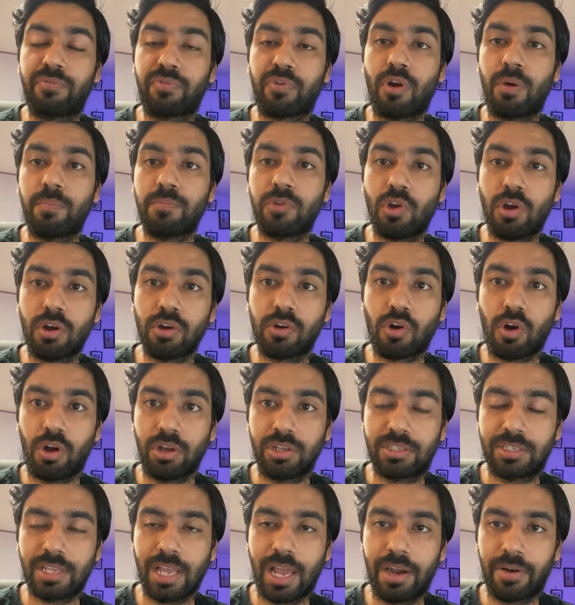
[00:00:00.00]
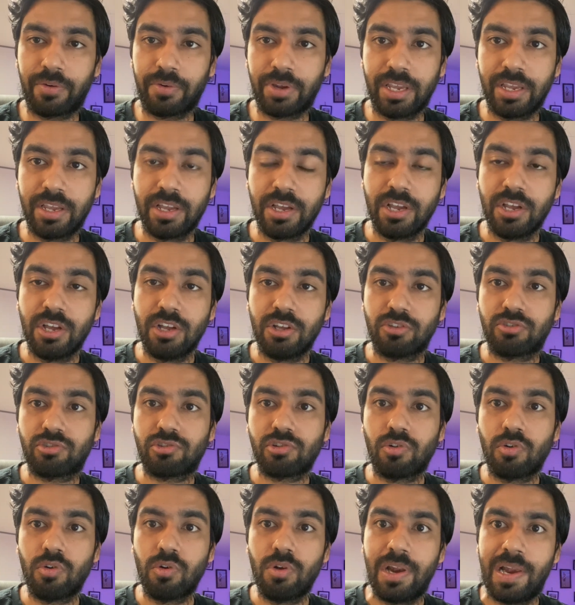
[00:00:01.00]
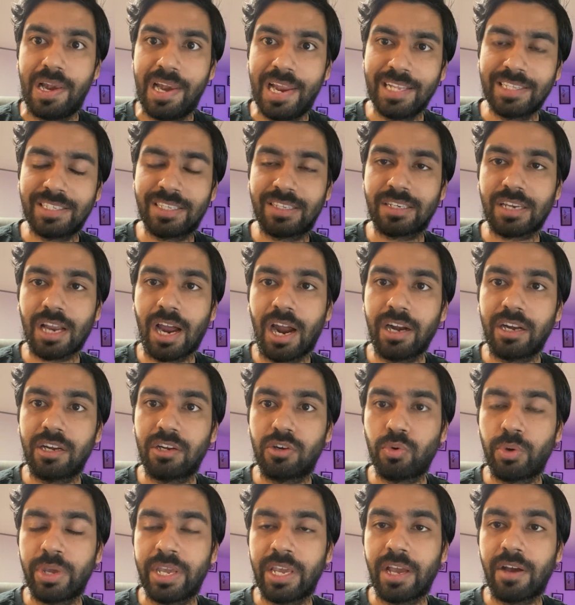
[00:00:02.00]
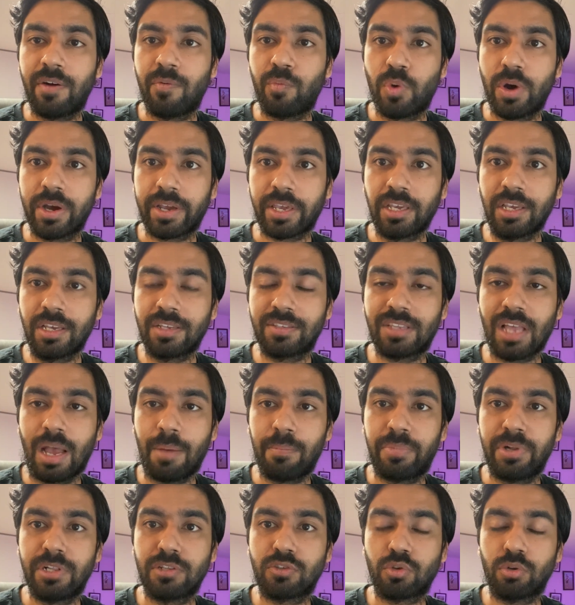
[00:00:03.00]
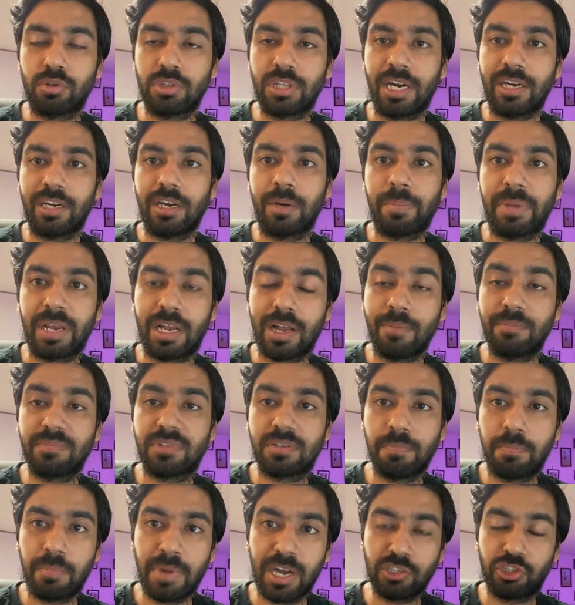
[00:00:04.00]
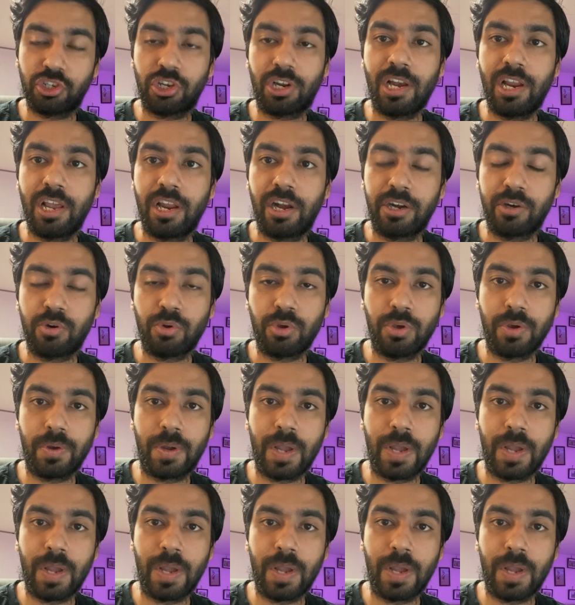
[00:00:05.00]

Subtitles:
from your gross salary. So let's start doing a working example so that it becomes much clearer to you